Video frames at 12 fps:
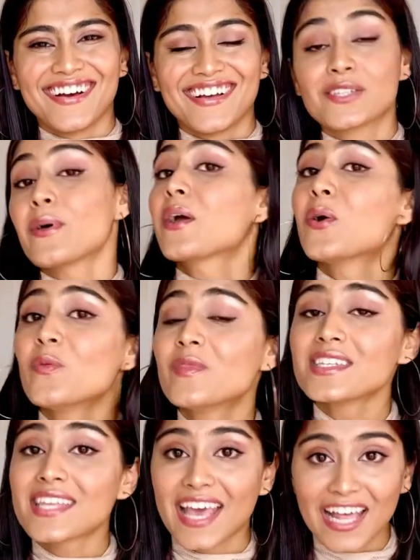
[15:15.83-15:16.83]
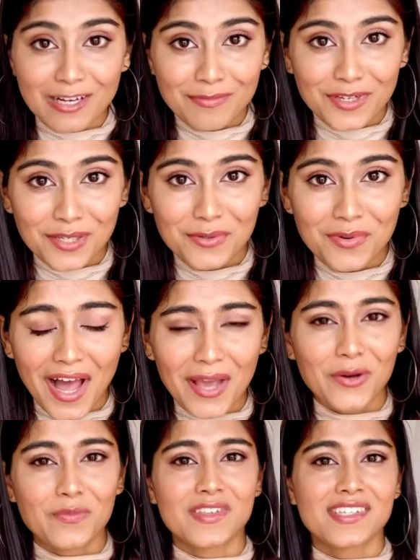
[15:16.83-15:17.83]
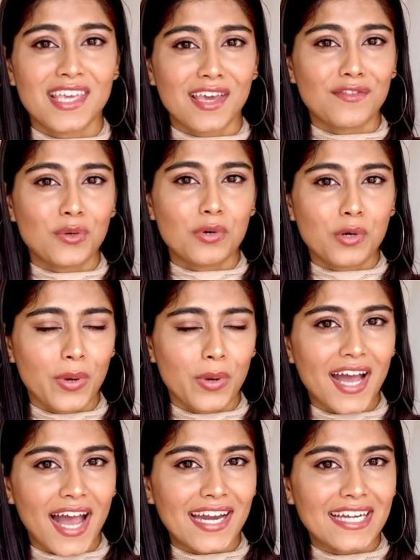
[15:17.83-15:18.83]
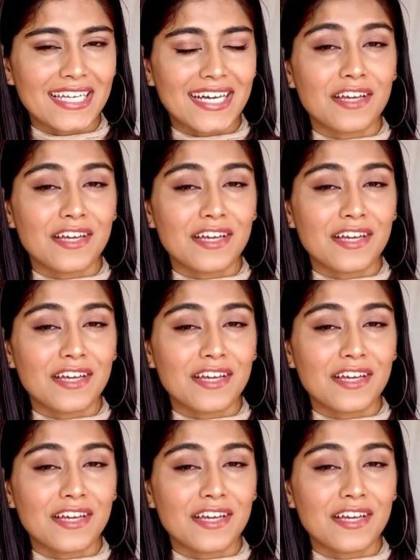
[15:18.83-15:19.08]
So I hope this helped you. I hope this gave you a quick idea.